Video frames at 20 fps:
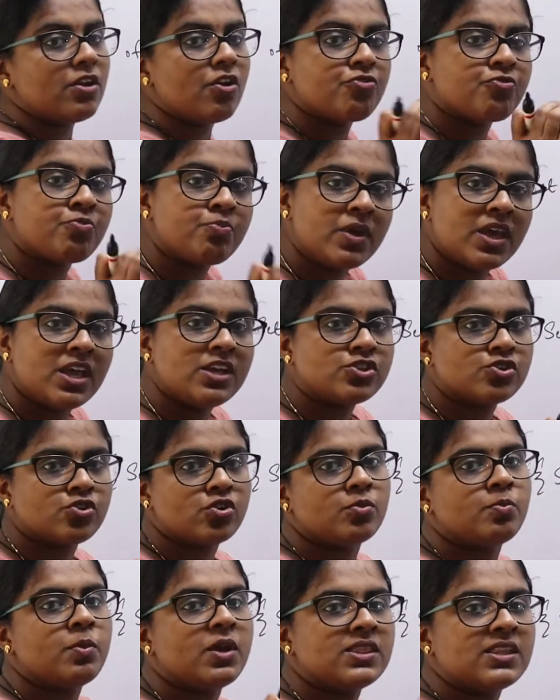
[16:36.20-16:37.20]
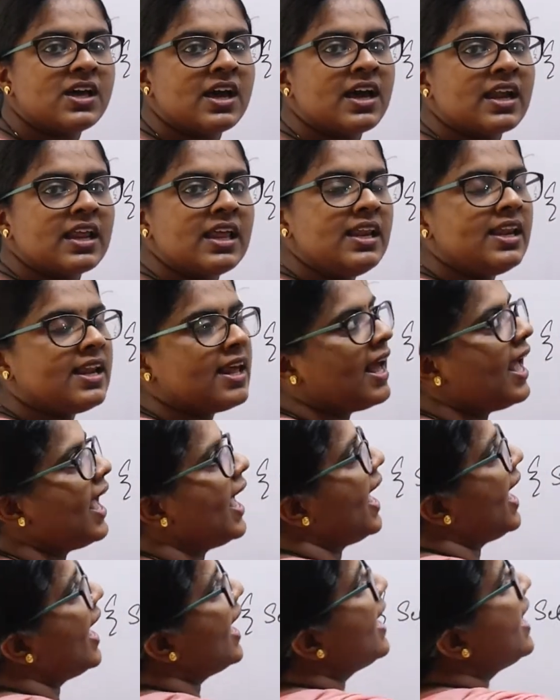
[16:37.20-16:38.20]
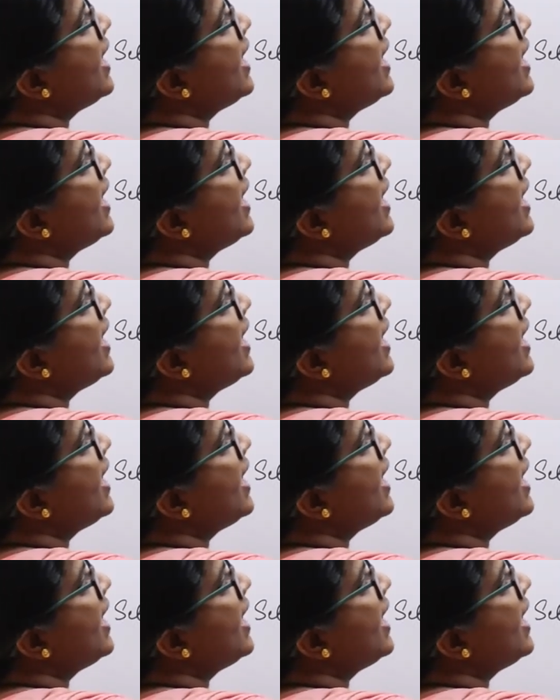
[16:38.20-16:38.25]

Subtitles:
of B should be there in A.